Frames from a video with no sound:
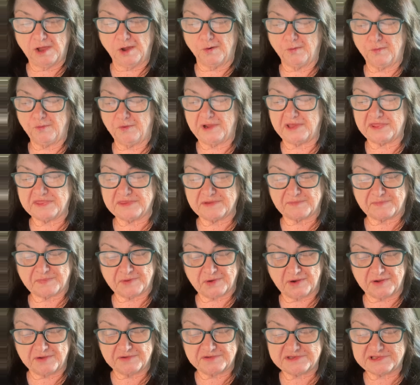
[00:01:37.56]
with the
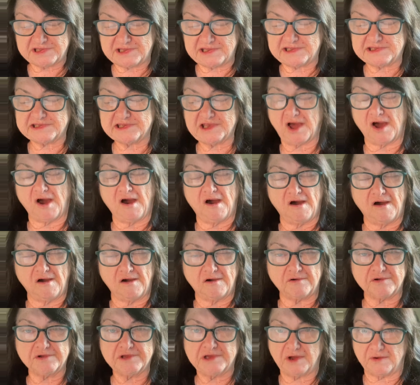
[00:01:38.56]
proceeds
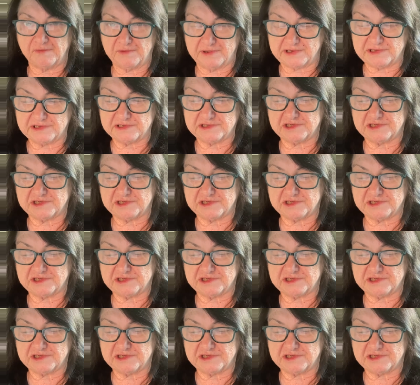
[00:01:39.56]
all going